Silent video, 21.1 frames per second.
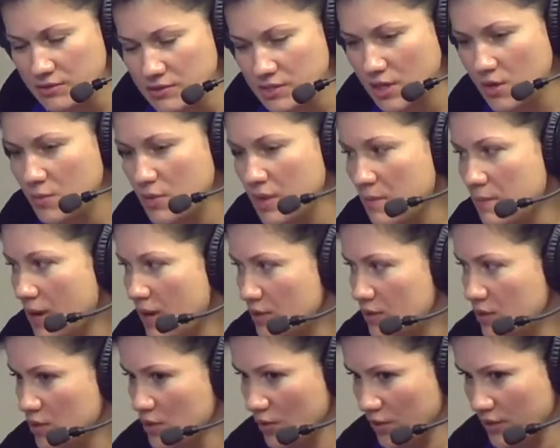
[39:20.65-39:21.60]
Tell me about
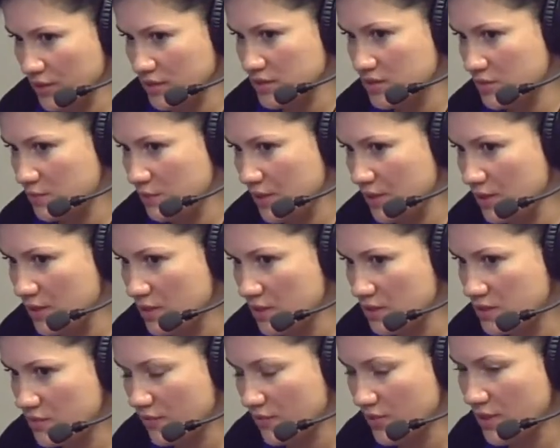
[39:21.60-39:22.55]
your
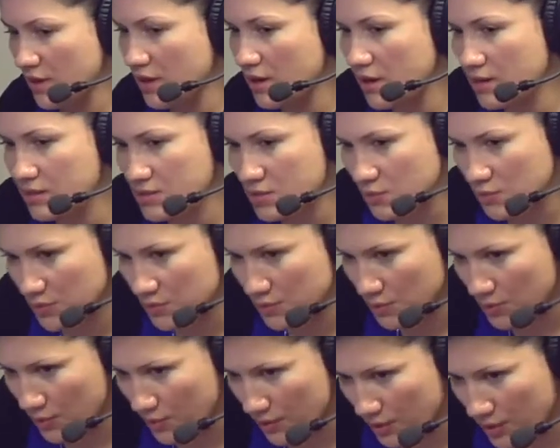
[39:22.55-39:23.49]
experience for that
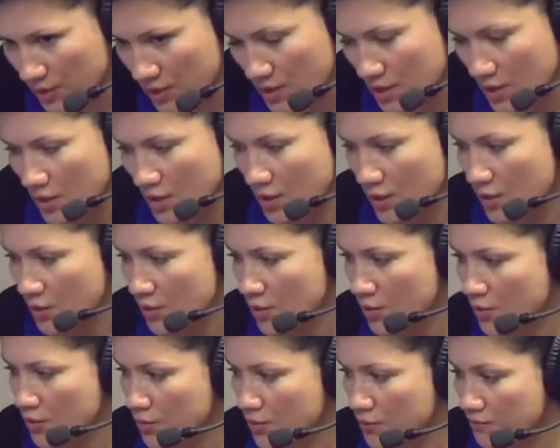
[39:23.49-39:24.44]
entrepreneur
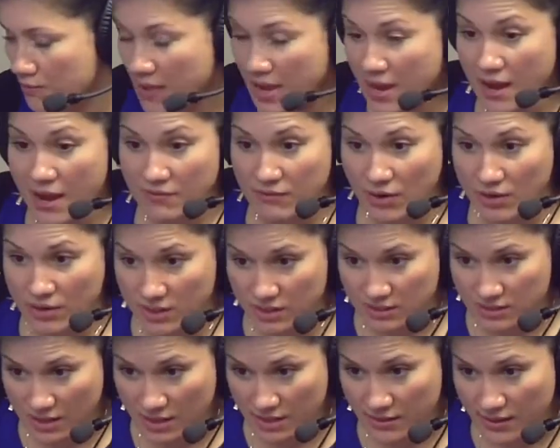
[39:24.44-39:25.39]
who may have already
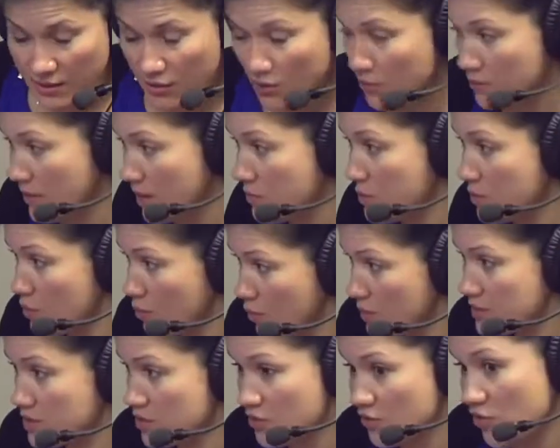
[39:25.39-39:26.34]
done that, or maybe the
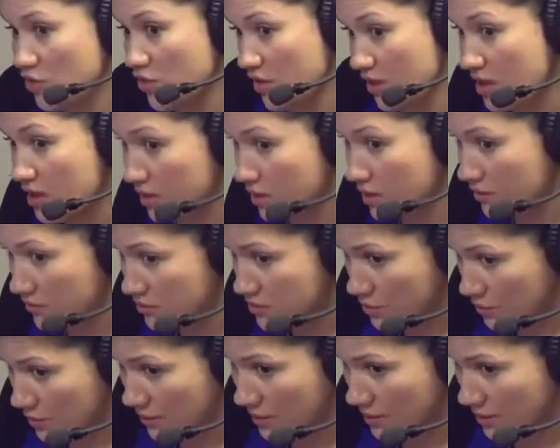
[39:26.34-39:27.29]
ones that are thinking of
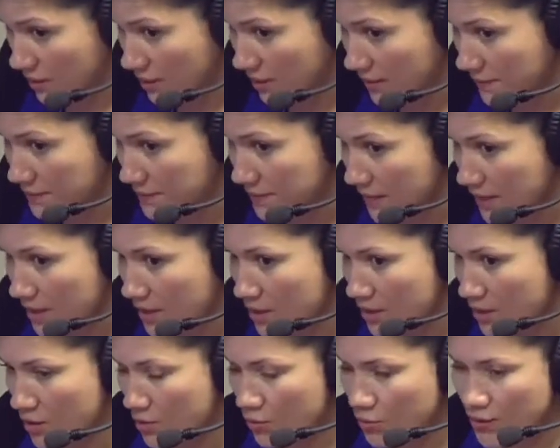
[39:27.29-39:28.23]
doing that.
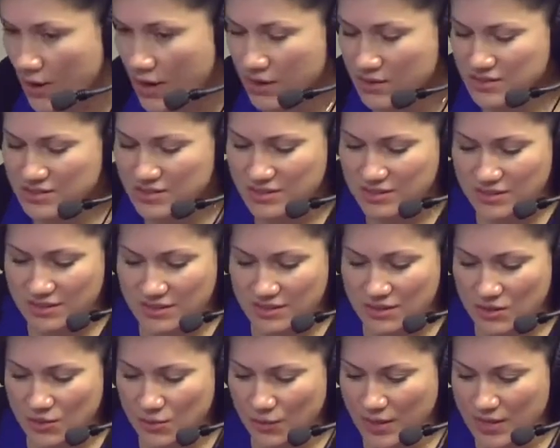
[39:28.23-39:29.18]
Where's
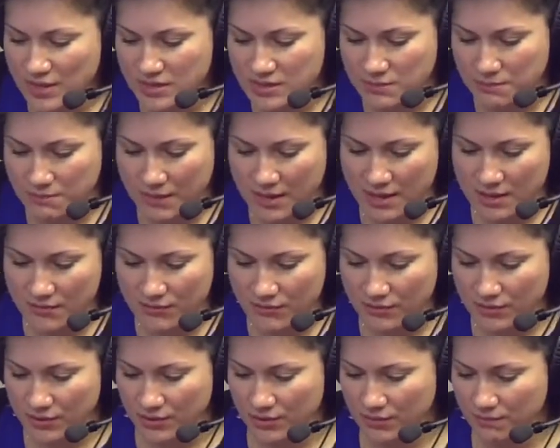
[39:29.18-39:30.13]
the greatest bang
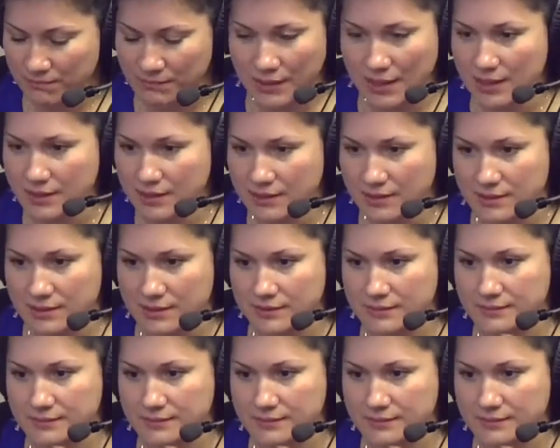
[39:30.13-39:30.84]
for your buck?